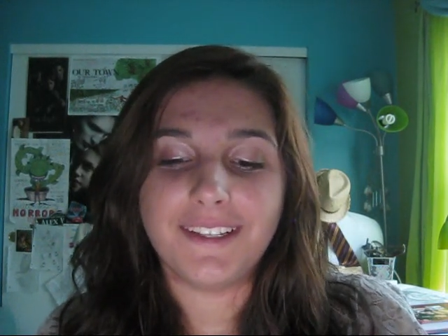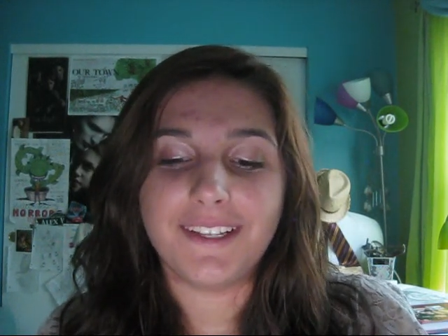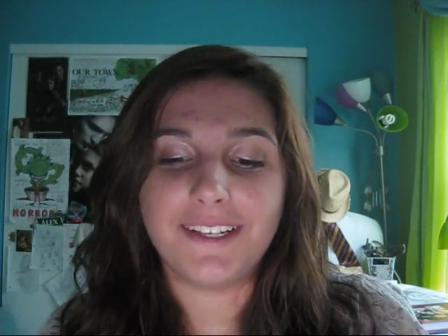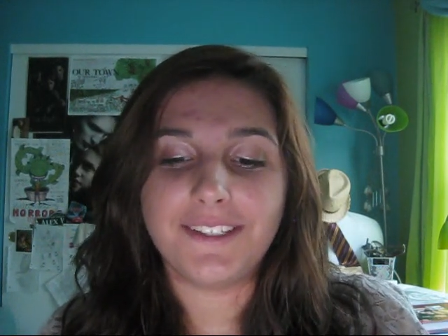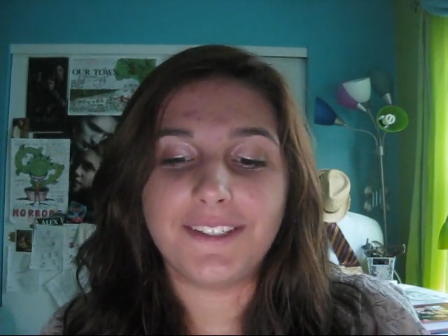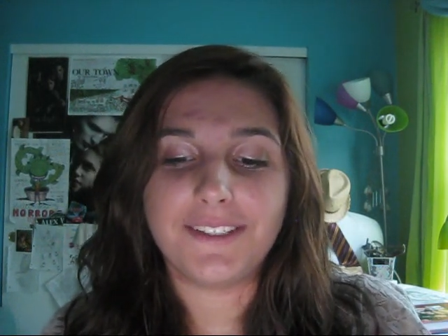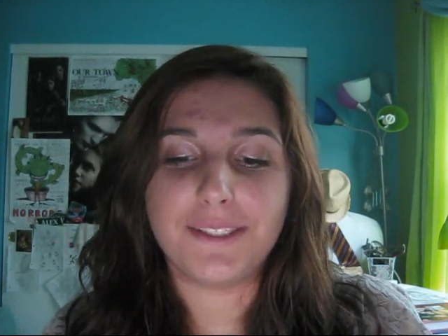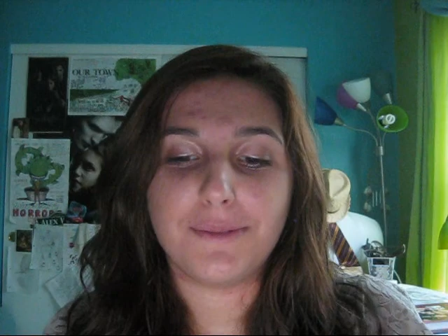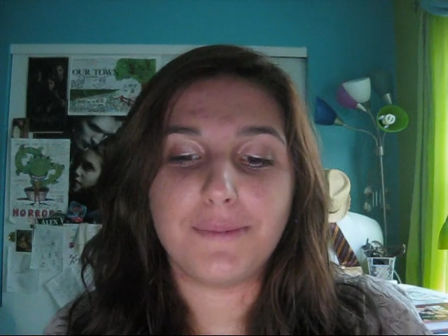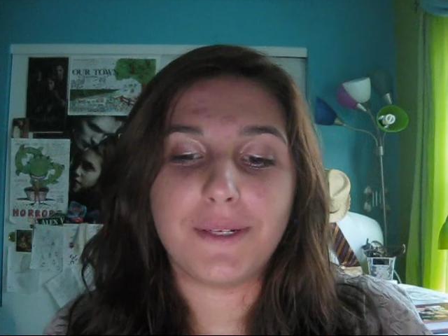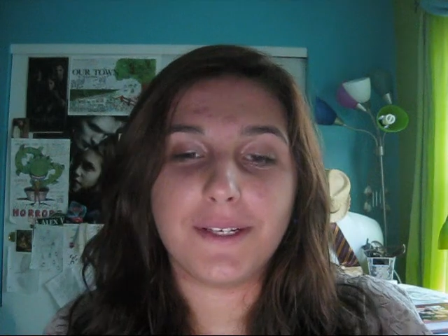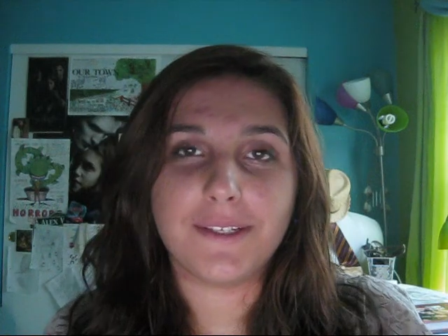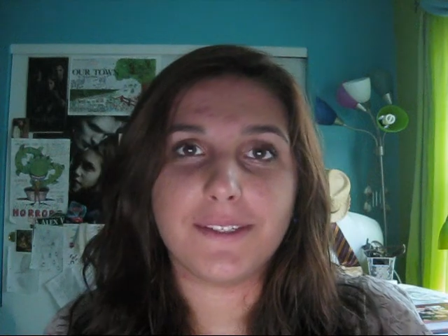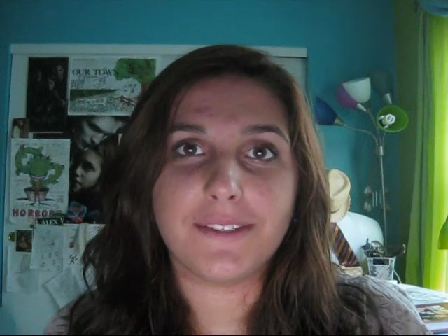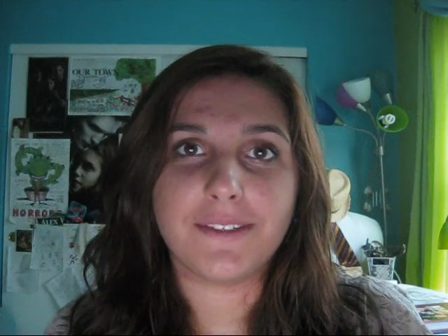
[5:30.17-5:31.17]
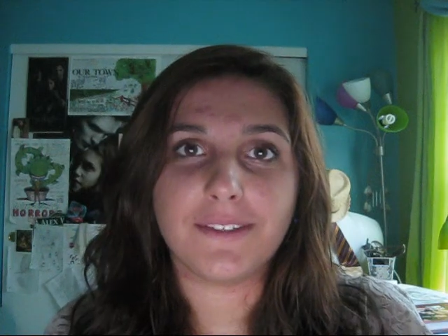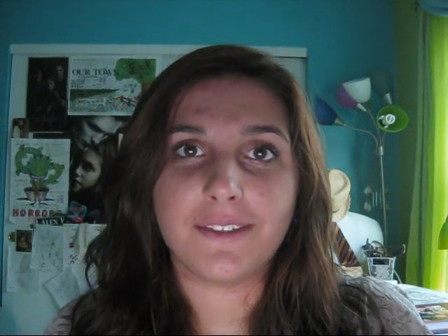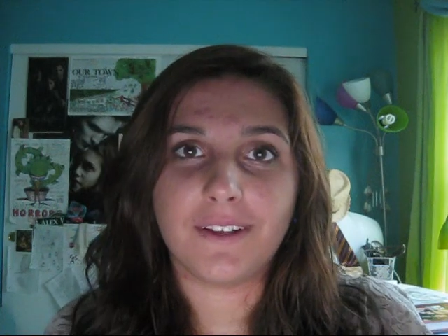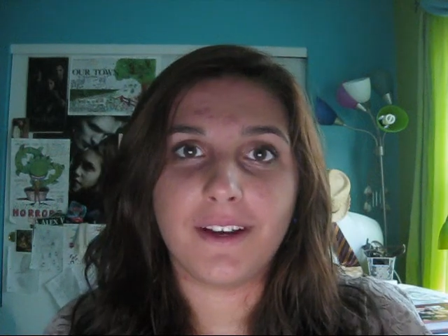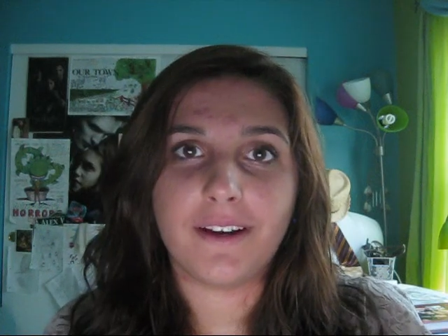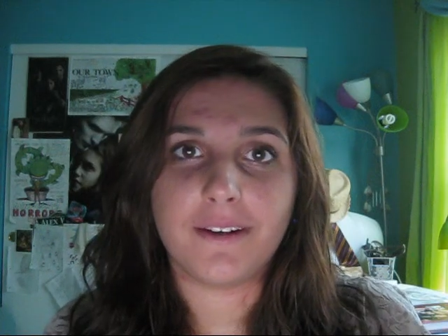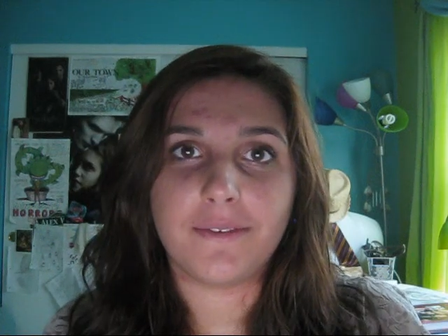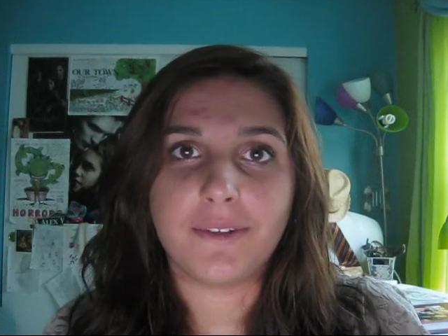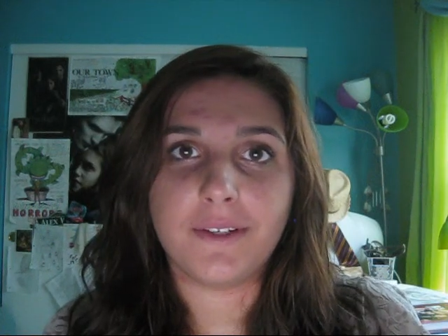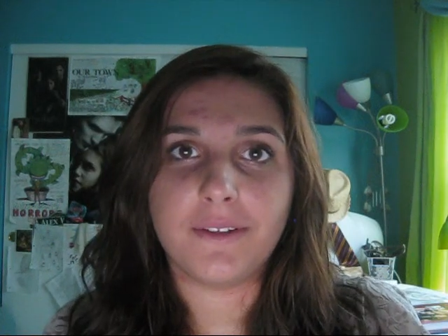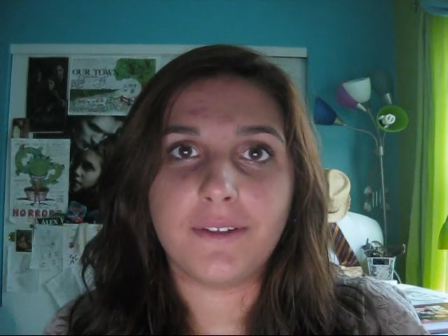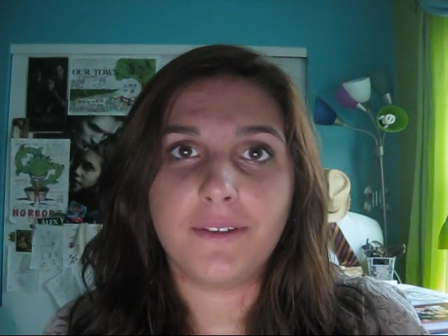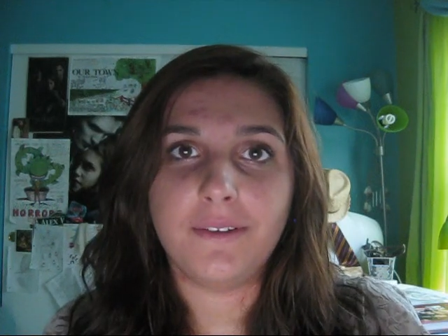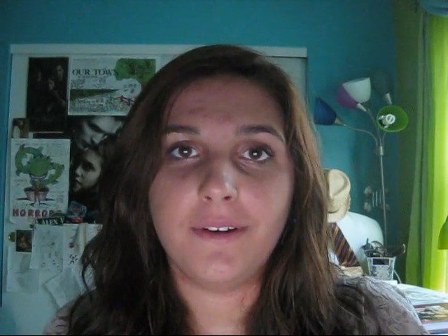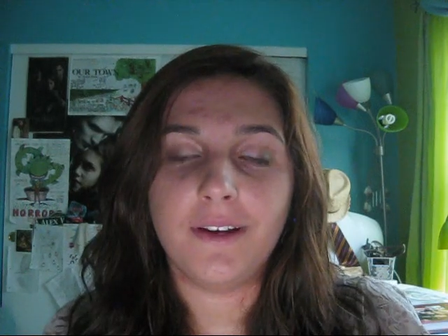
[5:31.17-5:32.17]
that's just because there's a lot of
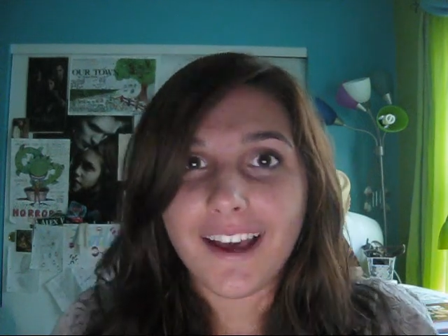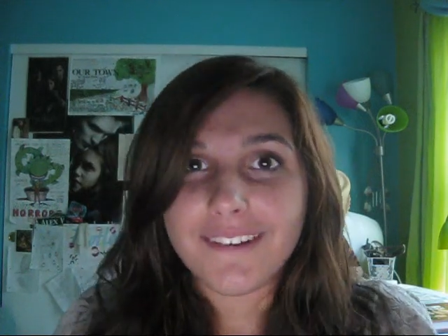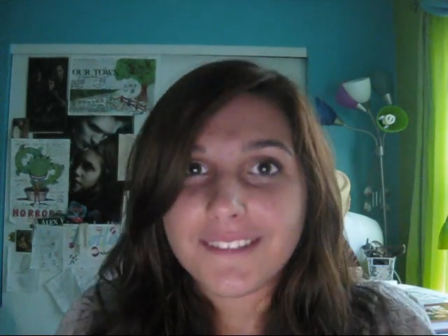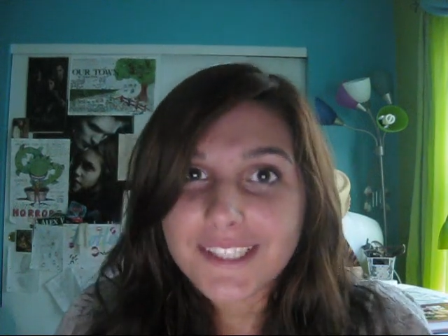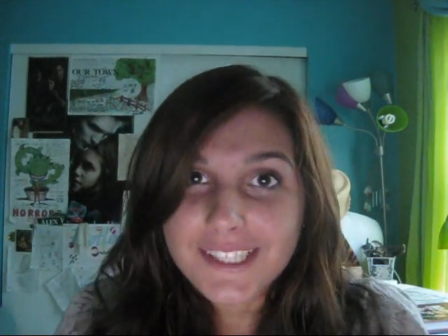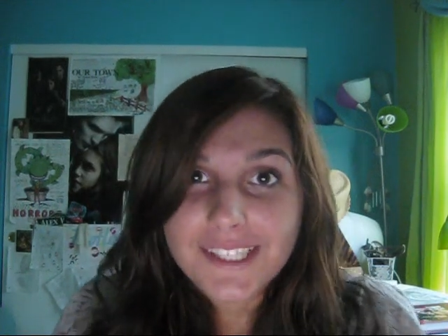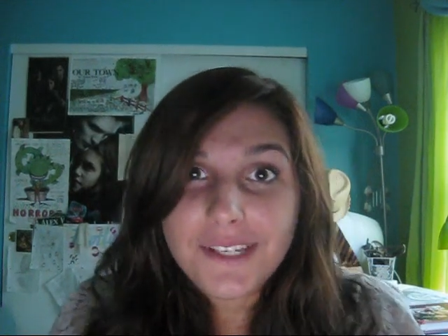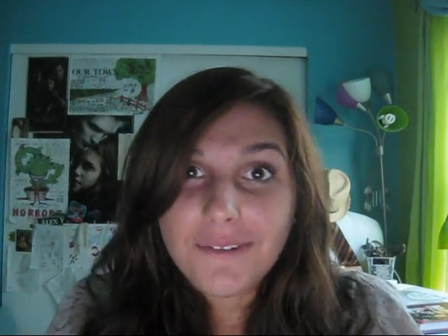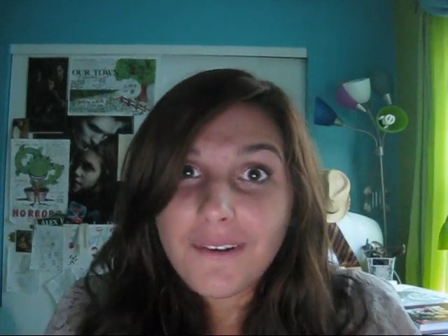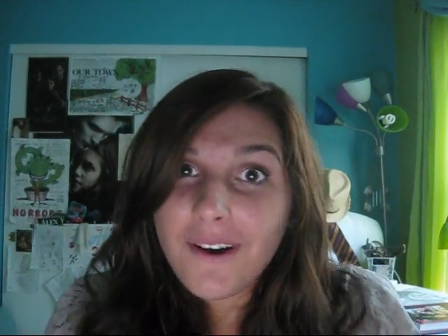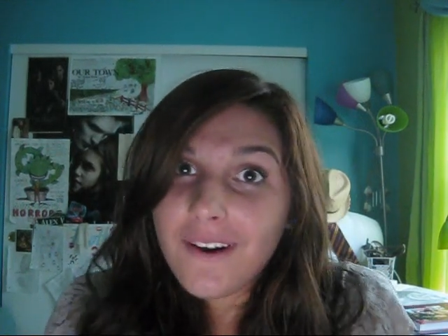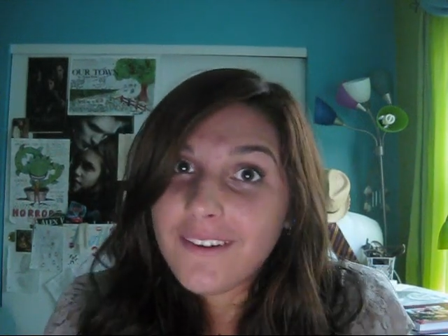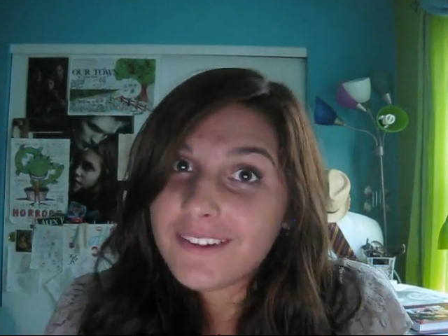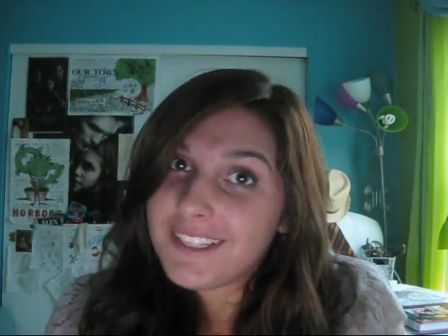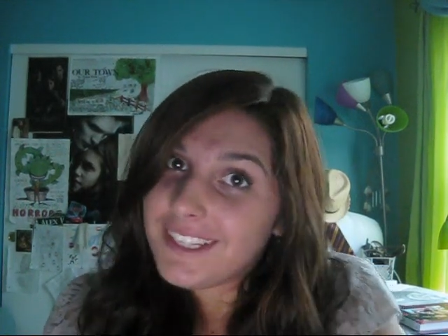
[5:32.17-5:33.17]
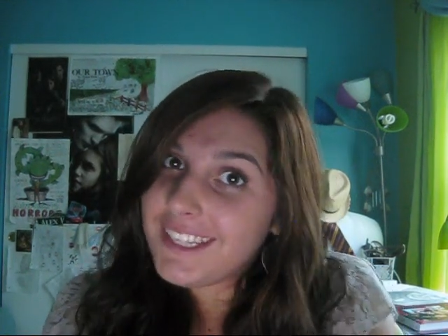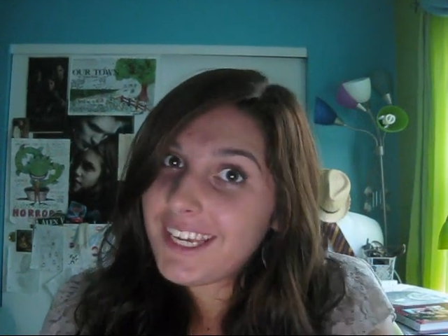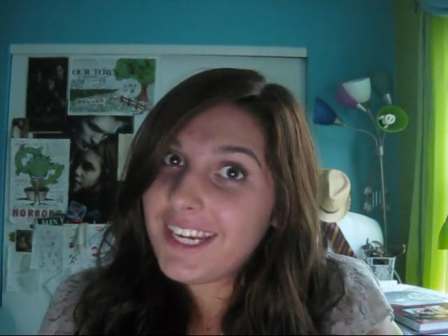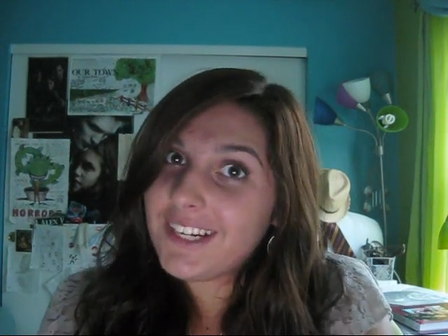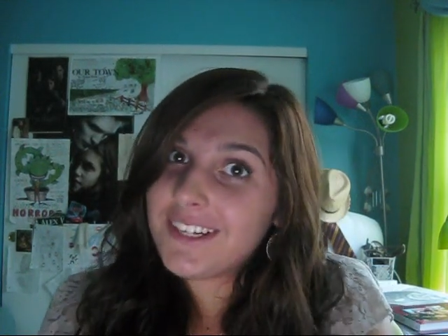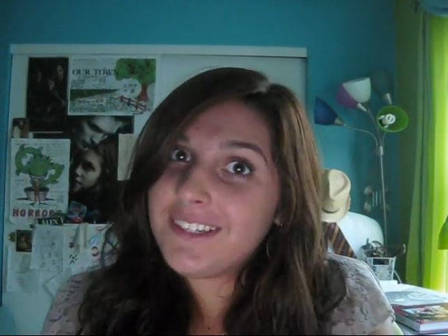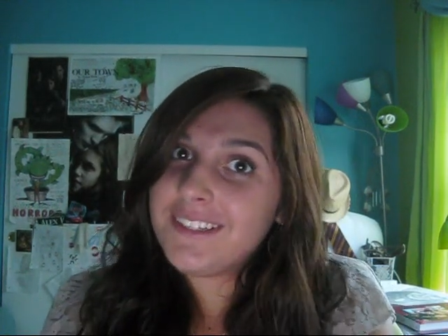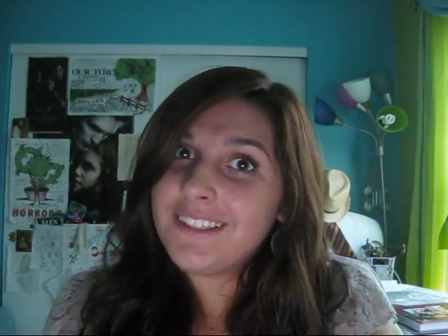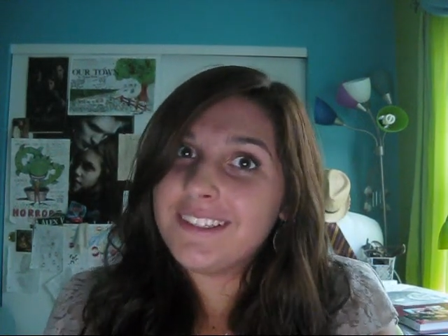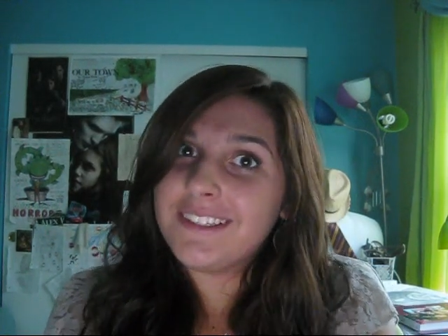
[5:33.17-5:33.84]
you. I will see you all later.